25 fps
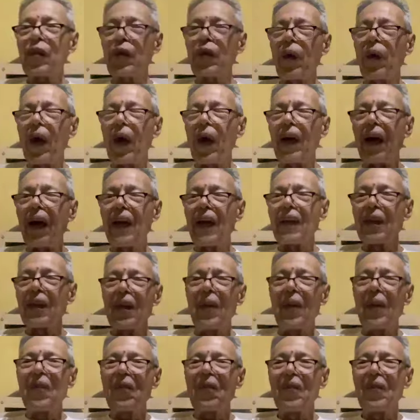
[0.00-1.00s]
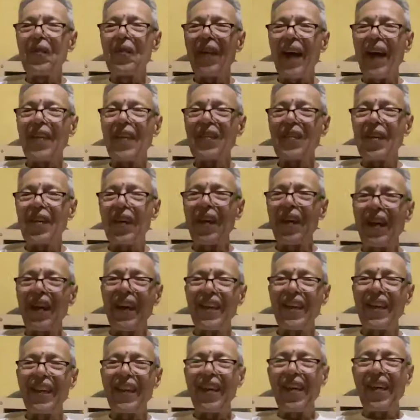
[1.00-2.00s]
a great idea. That's a great
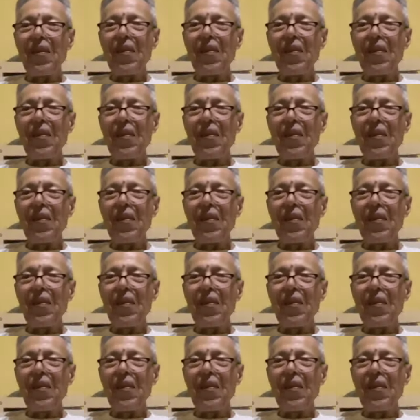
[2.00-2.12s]
idea.